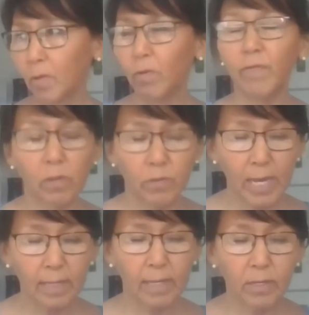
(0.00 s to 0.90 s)
We feel
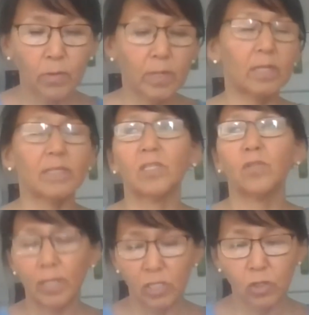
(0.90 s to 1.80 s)
that, like, you know,
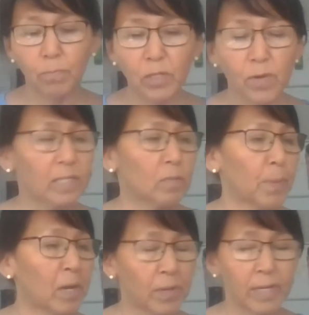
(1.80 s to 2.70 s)
it should be
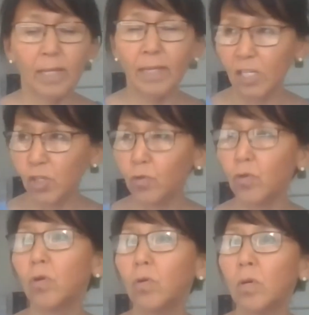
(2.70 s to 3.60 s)
transparent and they should
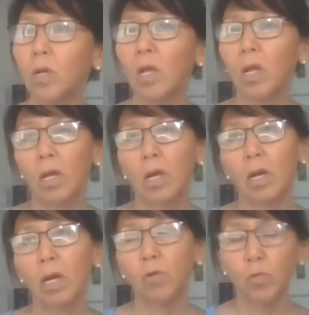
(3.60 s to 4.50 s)
know
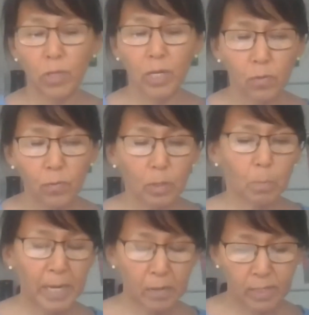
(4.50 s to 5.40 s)
who their real
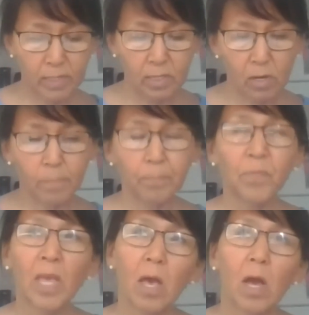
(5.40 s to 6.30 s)
parents are.
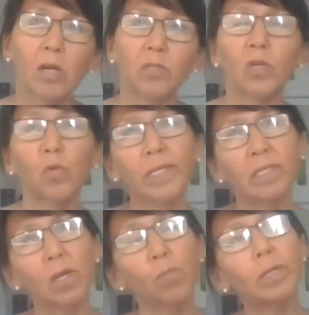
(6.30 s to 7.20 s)
Also, when
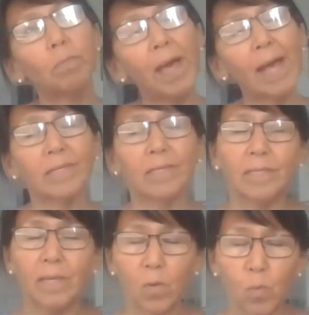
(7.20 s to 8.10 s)
someone
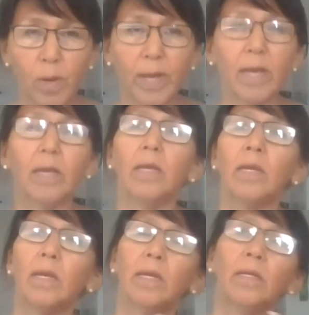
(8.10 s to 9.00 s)
passes away
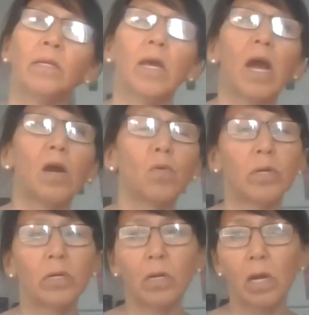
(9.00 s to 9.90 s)
in
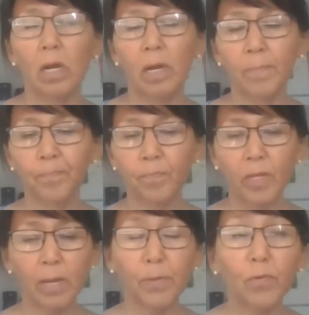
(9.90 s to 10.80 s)
our
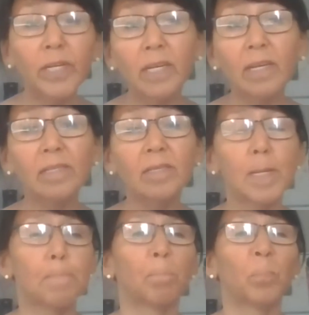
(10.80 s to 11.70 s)
communities,
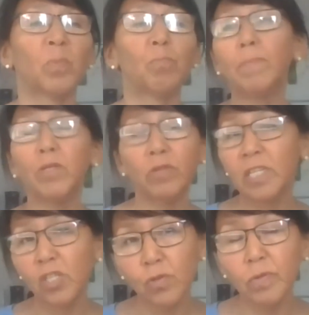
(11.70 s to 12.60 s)
my mother
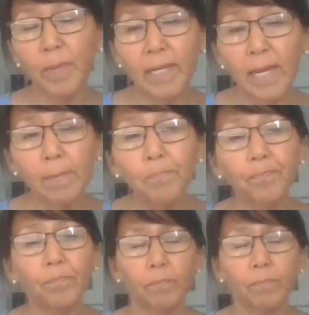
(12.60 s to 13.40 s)
didn't choose my name.